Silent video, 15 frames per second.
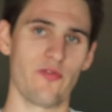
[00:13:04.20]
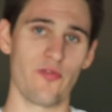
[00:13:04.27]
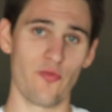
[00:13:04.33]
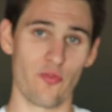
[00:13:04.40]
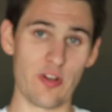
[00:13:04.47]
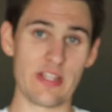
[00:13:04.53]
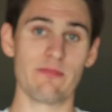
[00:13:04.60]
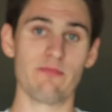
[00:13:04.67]

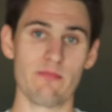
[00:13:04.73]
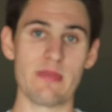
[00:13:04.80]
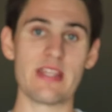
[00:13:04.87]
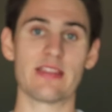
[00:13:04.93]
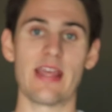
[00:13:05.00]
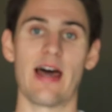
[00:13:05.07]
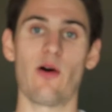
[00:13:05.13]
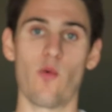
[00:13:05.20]

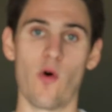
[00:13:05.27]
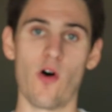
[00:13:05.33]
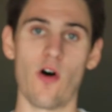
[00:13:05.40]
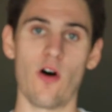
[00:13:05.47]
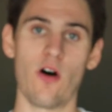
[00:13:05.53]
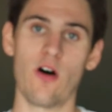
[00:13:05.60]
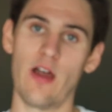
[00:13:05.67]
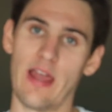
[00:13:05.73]
meet that
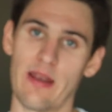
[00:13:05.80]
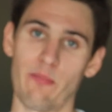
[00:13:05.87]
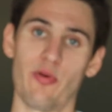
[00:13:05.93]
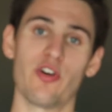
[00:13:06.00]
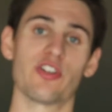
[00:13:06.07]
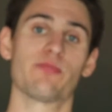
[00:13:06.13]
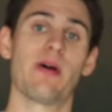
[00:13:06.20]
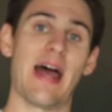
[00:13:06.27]
wall and
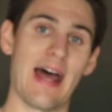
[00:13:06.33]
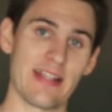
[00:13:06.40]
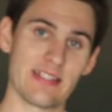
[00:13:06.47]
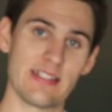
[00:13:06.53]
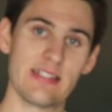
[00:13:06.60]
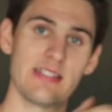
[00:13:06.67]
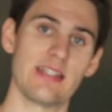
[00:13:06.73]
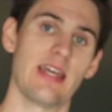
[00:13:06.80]
push
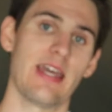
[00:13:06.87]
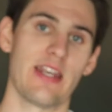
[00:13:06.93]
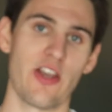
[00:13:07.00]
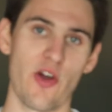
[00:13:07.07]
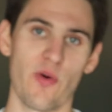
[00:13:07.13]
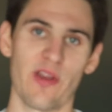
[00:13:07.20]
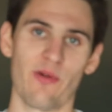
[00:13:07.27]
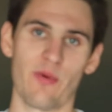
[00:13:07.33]
past it, and
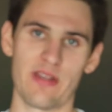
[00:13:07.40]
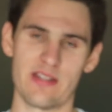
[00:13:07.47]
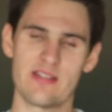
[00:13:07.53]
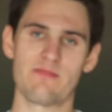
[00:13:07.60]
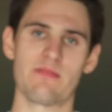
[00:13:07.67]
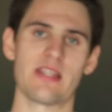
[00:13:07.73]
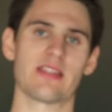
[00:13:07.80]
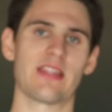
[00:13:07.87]
knowing when
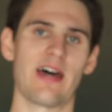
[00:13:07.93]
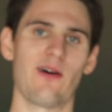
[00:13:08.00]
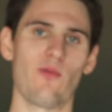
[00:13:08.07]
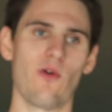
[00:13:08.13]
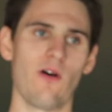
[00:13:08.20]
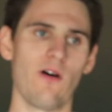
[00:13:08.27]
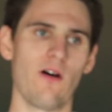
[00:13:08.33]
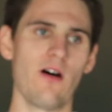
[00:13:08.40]
to meet that
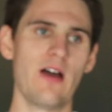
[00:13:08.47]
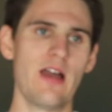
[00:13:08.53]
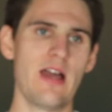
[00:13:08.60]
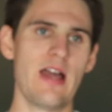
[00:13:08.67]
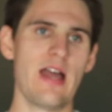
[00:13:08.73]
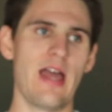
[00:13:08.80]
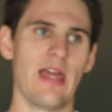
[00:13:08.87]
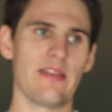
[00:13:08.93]
wall
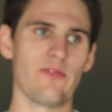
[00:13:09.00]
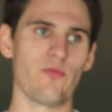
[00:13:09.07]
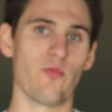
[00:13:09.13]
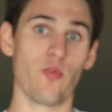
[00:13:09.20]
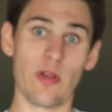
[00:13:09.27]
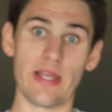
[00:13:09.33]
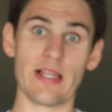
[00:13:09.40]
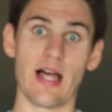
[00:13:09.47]
and
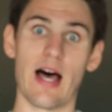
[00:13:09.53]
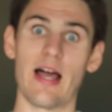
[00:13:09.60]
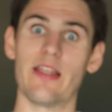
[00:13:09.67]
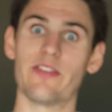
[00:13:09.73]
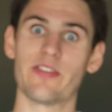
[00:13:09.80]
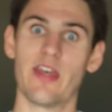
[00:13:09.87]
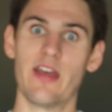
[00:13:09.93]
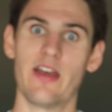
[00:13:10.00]

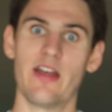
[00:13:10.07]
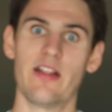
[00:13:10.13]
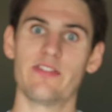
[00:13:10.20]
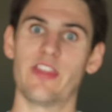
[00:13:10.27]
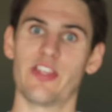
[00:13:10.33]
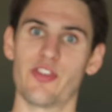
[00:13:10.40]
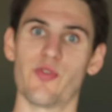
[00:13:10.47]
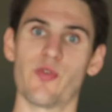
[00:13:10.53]
realize
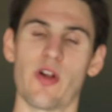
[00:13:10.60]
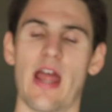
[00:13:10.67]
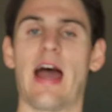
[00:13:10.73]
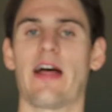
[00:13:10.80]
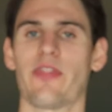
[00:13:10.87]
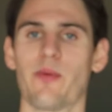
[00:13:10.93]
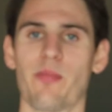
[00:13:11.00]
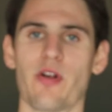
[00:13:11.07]
that you are
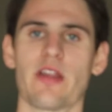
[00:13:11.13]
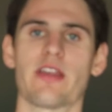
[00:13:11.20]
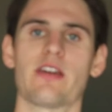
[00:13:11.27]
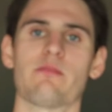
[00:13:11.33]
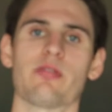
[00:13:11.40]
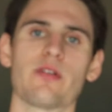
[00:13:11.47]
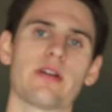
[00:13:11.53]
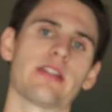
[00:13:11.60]
at the
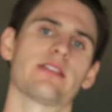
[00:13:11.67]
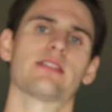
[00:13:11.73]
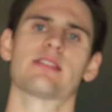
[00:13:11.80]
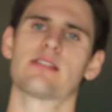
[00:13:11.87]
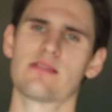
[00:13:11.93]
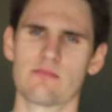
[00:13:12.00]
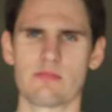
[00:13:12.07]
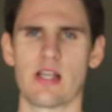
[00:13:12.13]
breaking point, and to
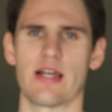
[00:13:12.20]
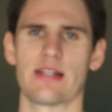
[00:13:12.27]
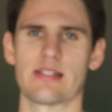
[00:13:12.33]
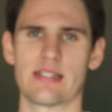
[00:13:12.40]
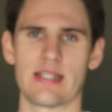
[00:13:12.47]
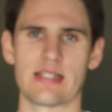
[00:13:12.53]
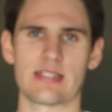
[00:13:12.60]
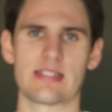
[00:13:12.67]
kind of
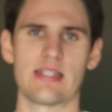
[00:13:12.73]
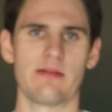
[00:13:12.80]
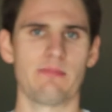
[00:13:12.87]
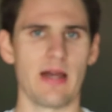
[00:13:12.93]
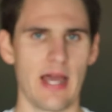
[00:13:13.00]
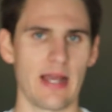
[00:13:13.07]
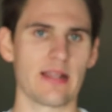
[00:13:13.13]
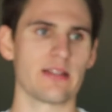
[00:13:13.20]
take a step
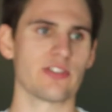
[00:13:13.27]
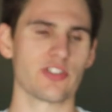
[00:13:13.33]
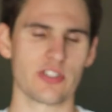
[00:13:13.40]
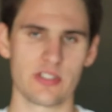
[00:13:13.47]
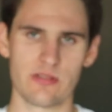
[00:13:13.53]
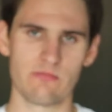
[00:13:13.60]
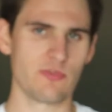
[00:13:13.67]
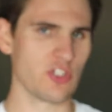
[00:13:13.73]
back and
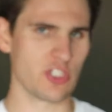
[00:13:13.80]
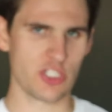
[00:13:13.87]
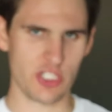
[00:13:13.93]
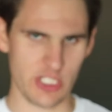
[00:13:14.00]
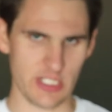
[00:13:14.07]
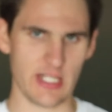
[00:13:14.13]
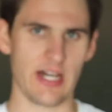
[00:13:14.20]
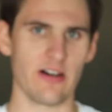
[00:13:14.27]
just
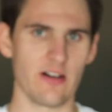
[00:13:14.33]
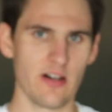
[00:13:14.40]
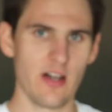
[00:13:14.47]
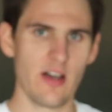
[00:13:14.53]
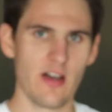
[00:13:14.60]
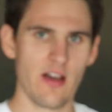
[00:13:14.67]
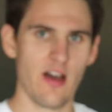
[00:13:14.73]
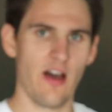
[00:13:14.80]
chill out
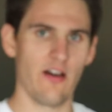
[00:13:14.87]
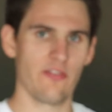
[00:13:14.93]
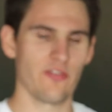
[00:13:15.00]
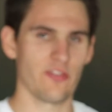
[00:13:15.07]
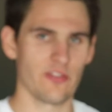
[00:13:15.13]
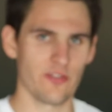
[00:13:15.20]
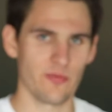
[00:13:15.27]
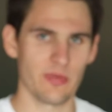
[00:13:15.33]

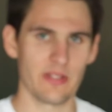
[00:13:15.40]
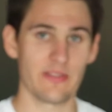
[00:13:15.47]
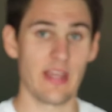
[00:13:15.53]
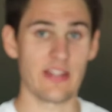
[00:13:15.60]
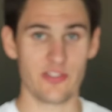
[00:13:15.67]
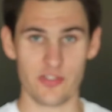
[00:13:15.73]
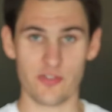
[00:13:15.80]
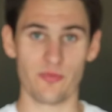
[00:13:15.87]
for a little bit.
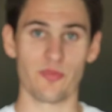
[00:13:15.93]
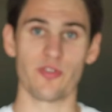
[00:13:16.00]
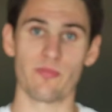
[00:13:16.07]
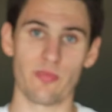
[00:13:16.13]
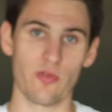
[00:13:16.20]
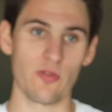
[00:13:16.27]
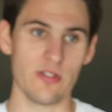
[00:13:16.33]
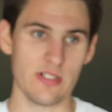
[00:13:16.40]
That's super
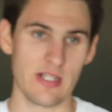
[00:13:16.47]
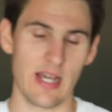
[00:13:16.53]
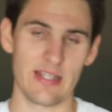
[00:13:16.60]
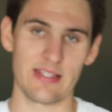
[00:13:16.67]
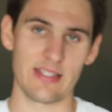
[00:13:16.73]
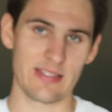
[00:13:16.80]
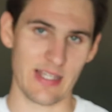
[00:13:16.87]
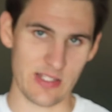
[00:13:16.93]
important. I
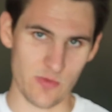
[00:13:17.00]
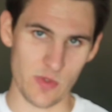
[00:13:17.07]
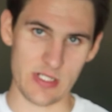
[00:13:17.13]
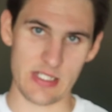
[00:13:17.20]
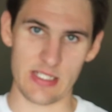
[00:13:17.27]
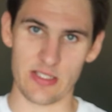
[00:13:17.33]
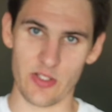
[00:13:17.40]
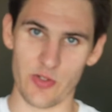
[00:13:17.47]
think that's what
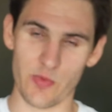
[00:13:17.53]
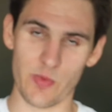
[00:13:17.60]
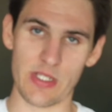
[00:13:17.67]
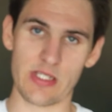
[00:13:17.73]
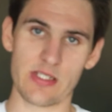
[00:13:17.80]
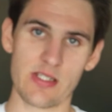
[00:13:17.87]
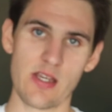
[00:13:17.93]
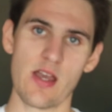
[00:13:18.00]
deload
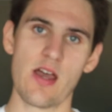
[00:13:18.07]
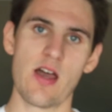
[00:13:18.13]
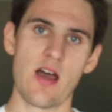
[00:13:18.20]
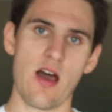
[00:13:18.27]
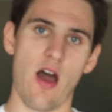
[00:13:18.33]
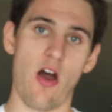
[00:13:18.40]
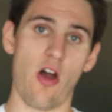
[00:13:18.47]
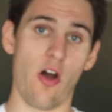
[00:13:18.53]
weeks
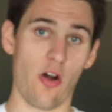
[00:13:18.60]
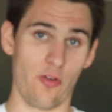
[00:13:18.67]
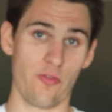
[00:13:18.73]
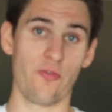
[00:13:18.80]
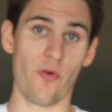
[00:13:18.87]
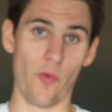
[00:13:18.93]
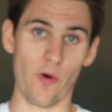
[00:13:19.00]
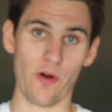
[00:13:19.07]
are
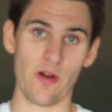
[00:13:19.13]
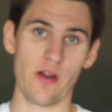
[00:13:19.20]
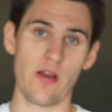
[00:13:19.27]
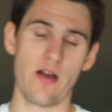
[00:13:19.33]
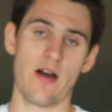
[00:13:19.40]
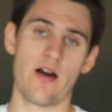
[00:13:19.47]
for.